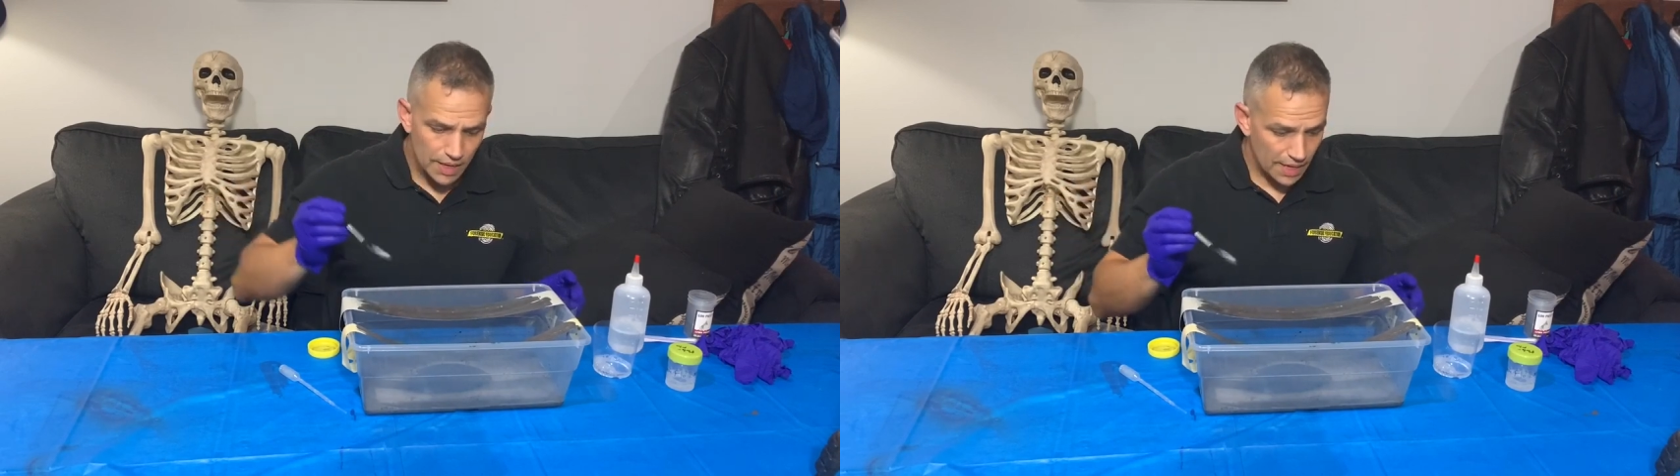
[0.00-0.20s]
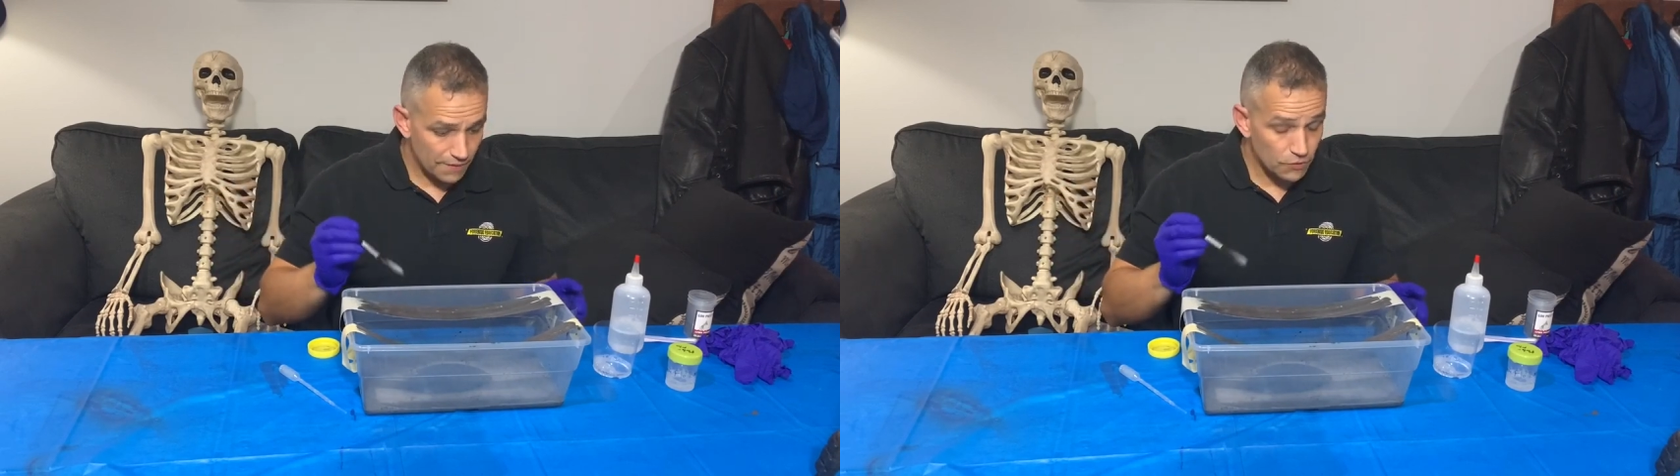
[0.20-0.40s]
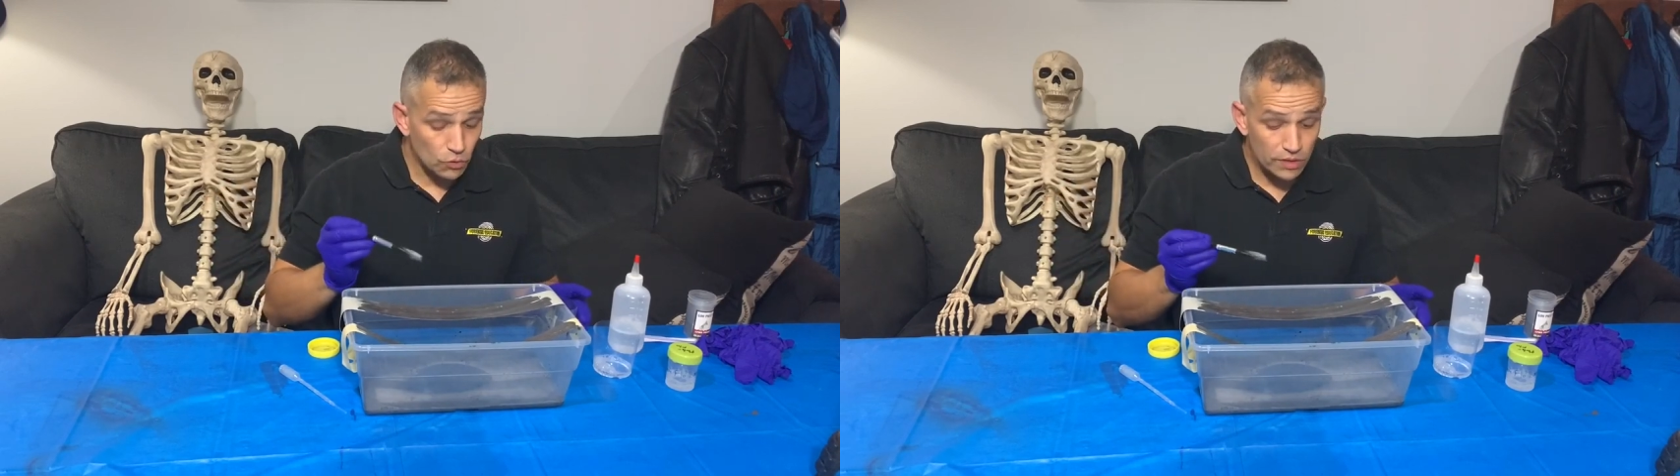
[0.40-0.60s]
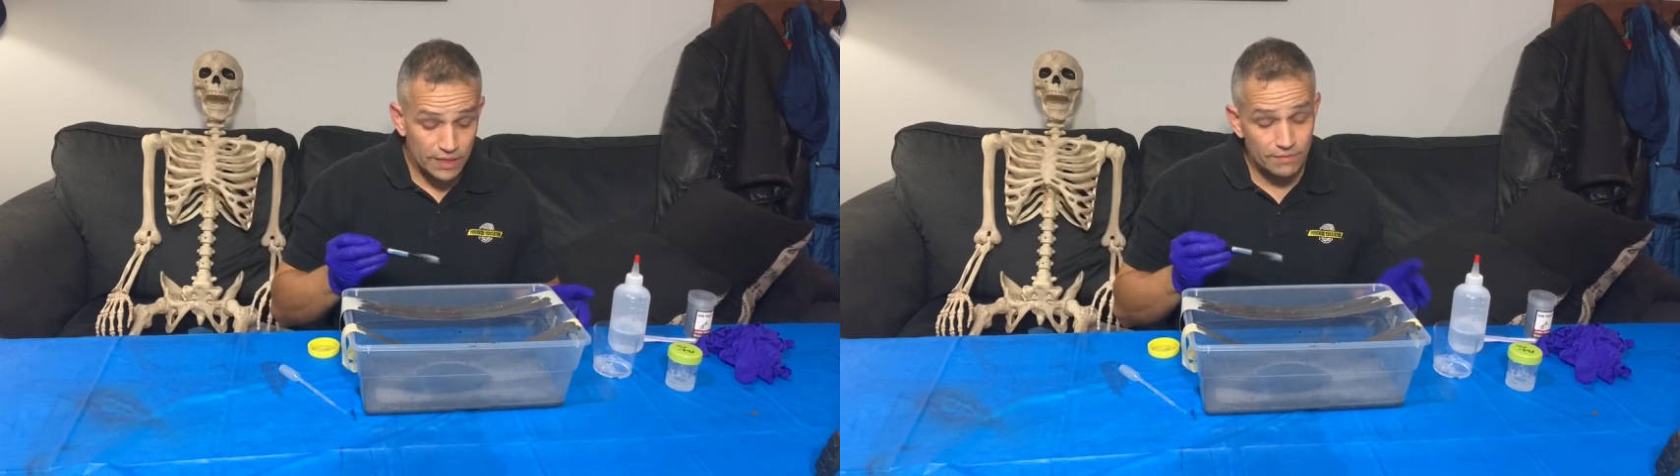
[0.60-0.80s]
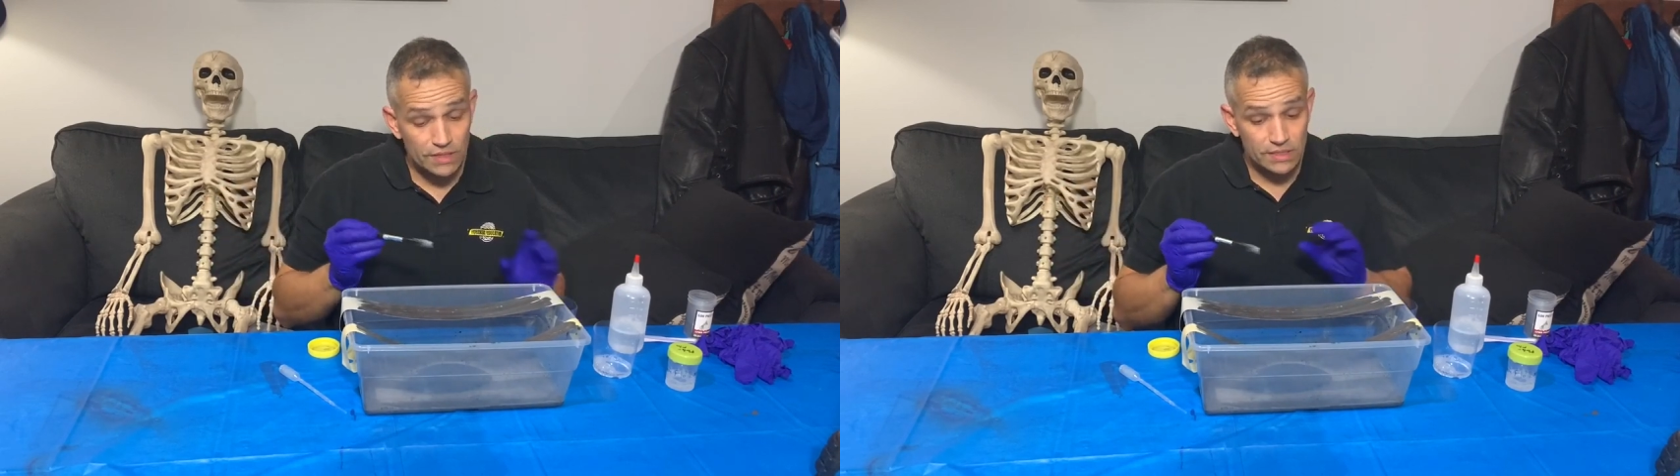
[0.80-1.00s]
if you
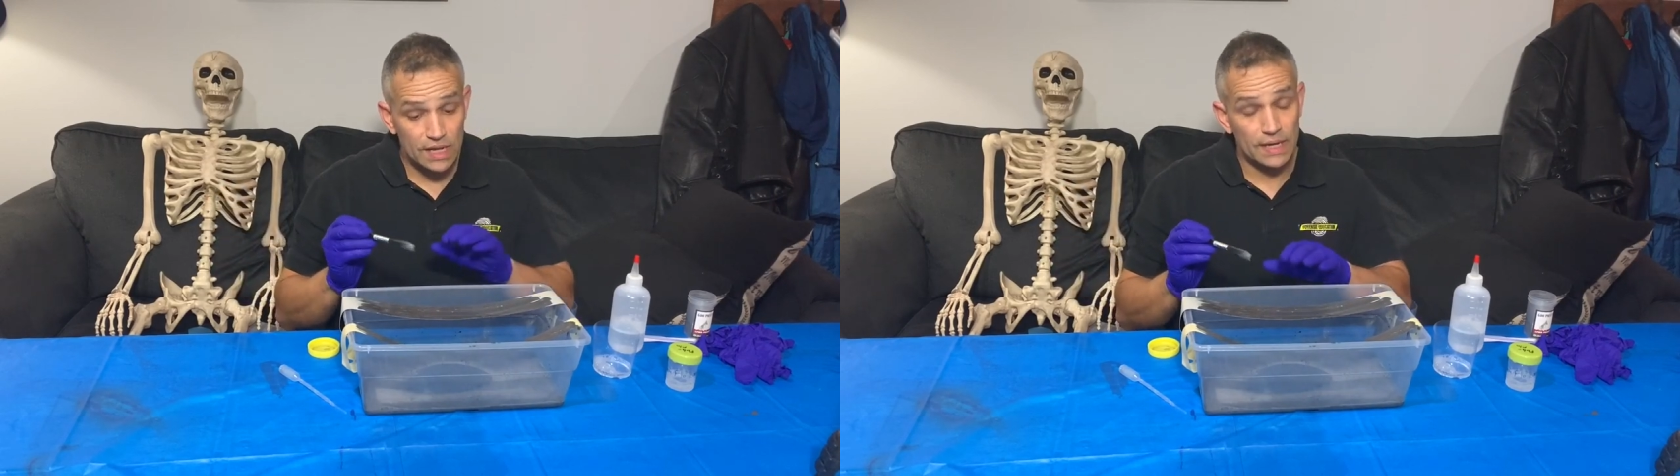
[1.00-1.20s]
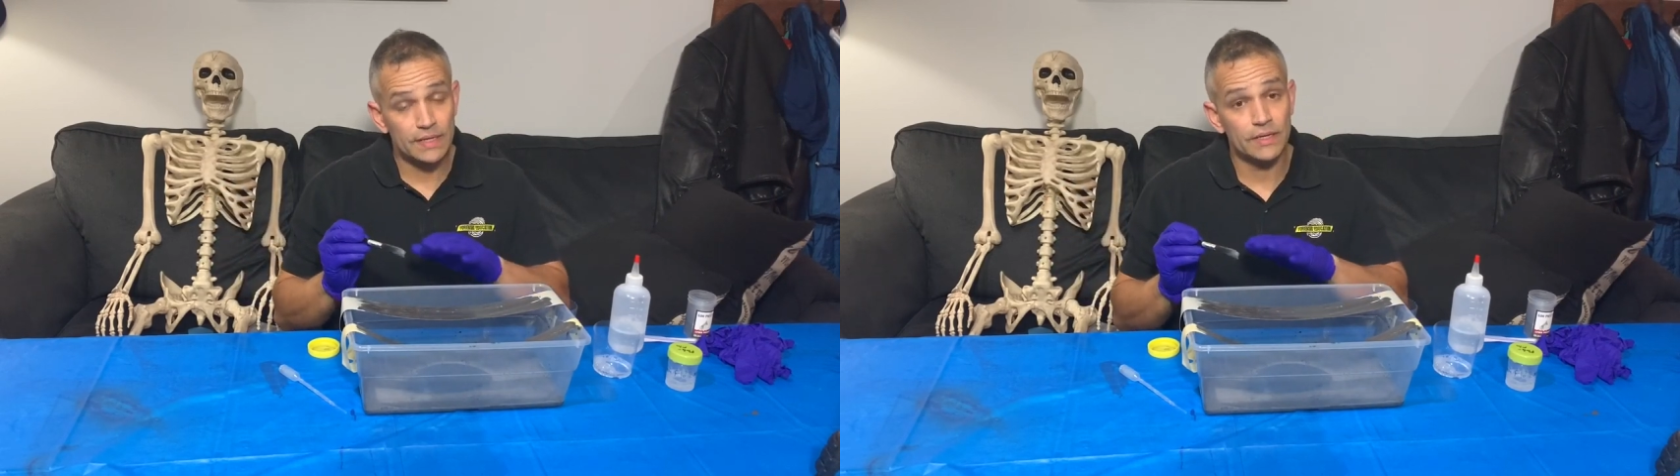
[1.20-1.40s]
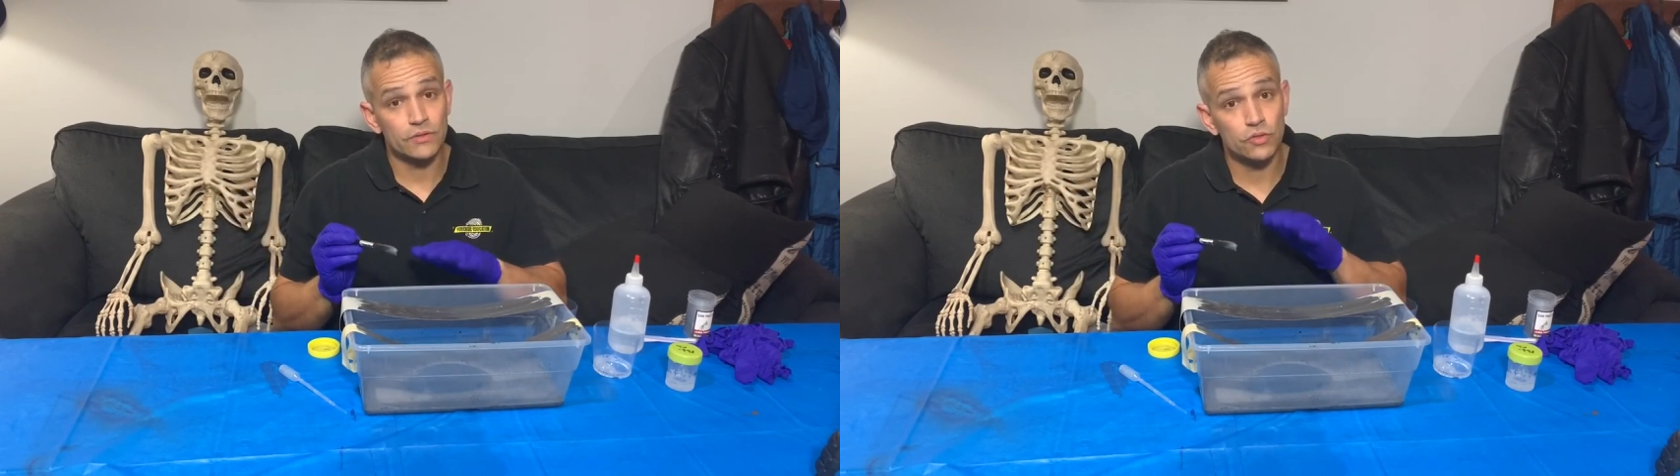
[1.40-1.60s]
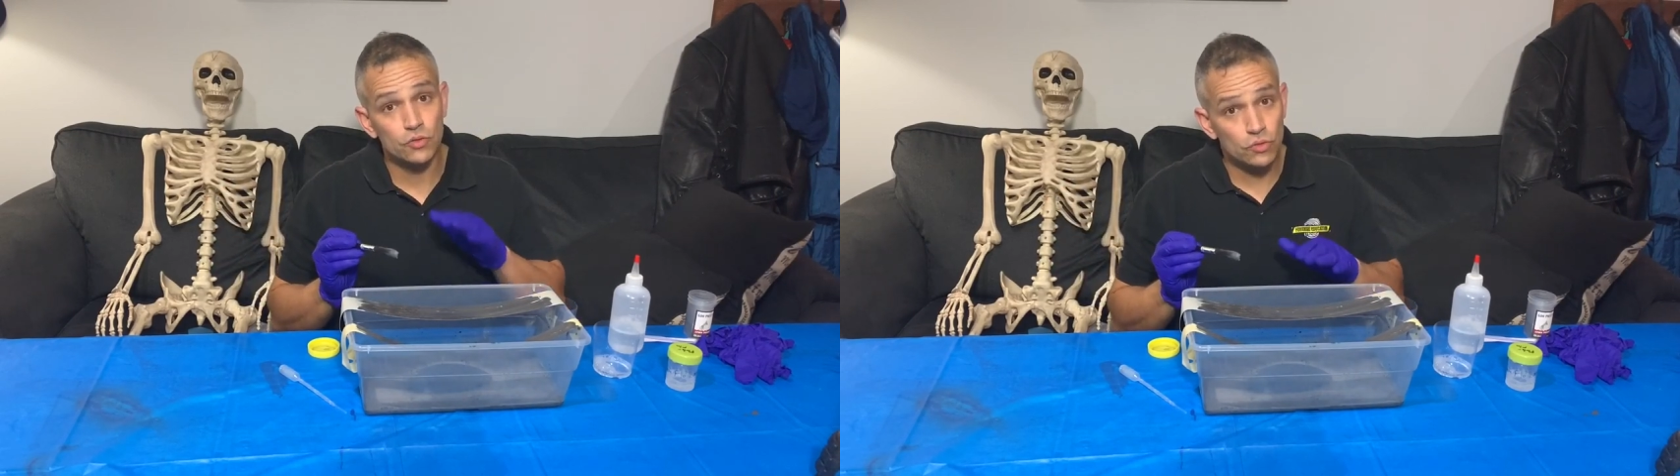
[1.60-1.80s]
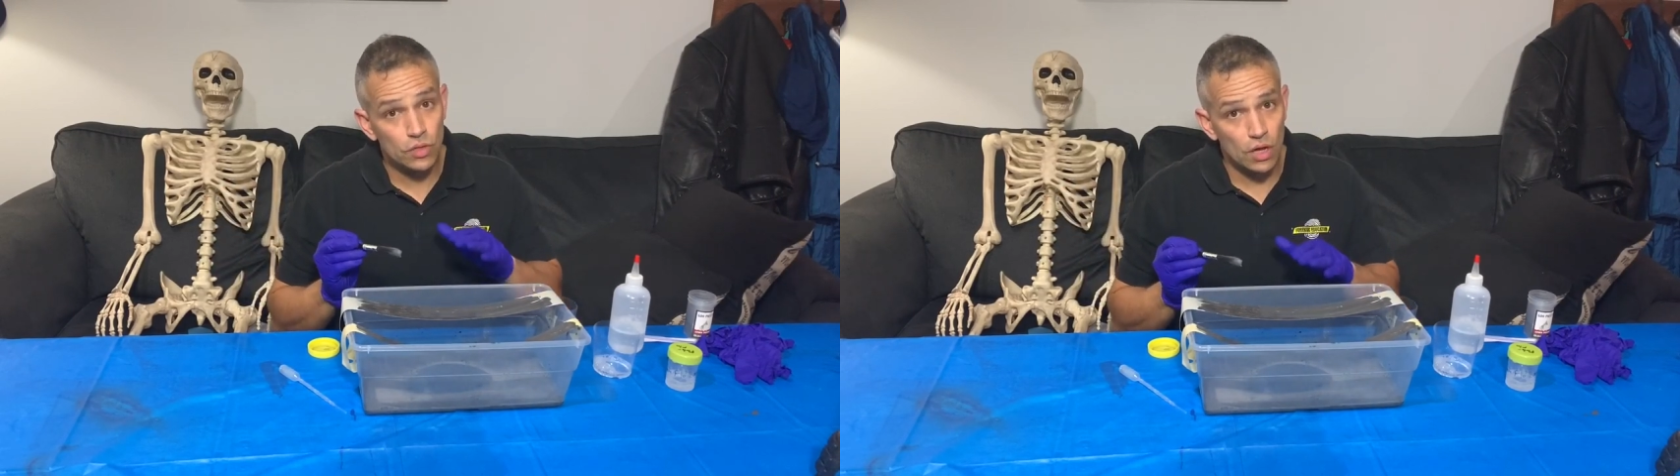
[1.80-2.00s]
leave this on here
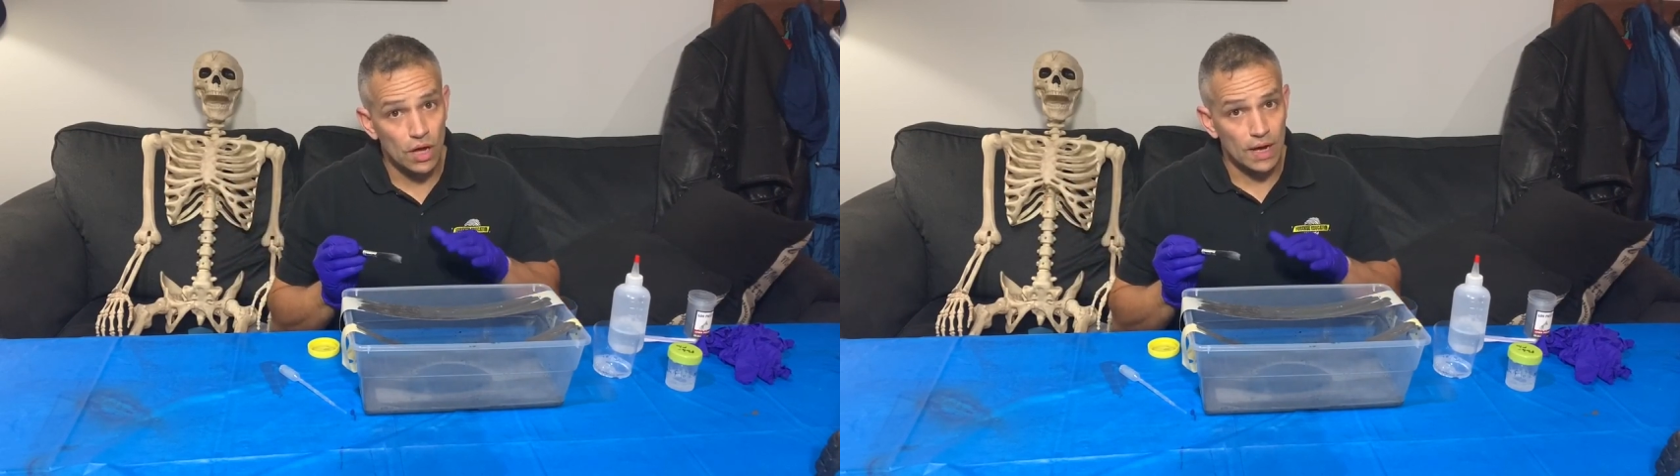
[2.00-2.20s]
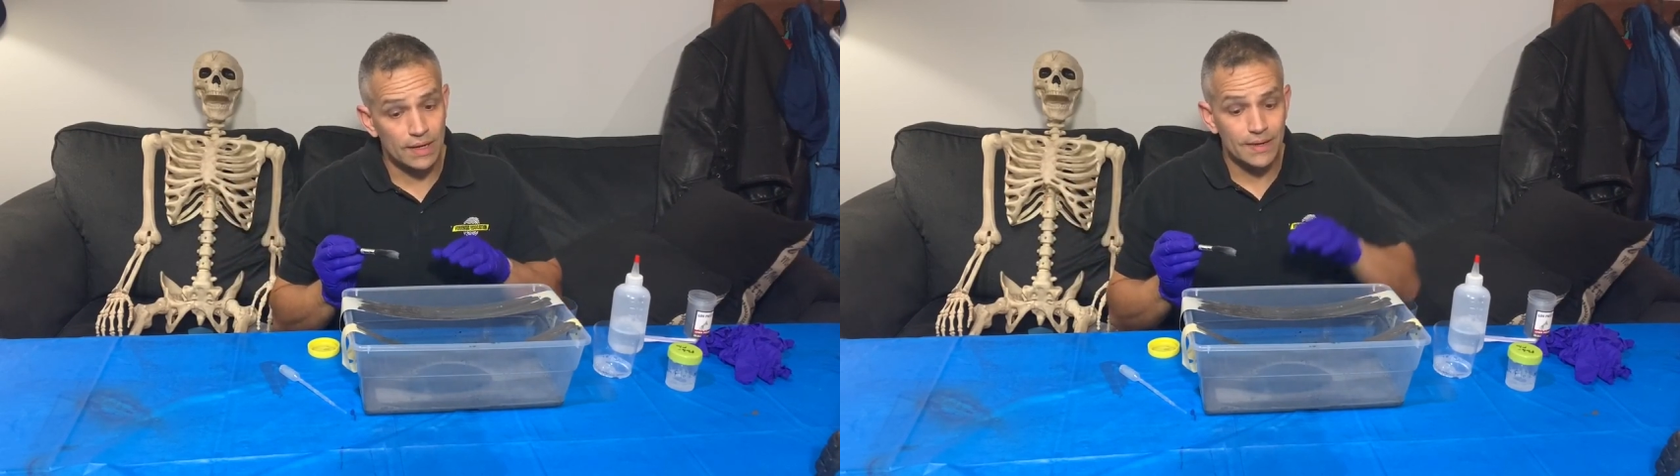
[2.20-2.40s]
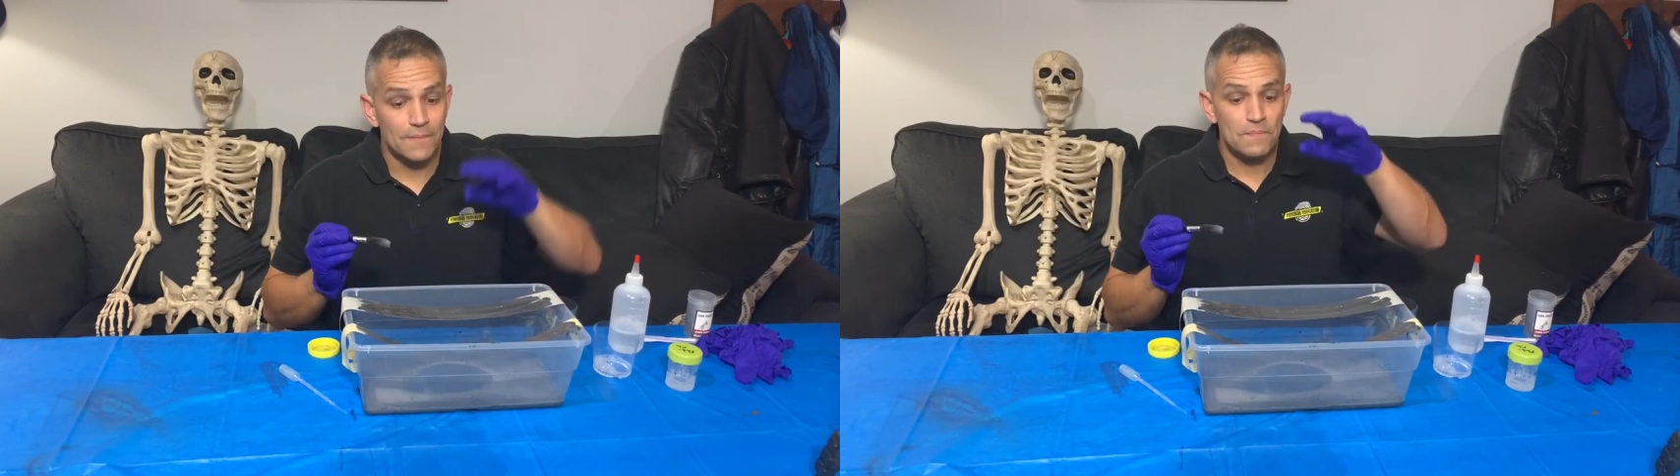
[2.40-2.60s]
too long,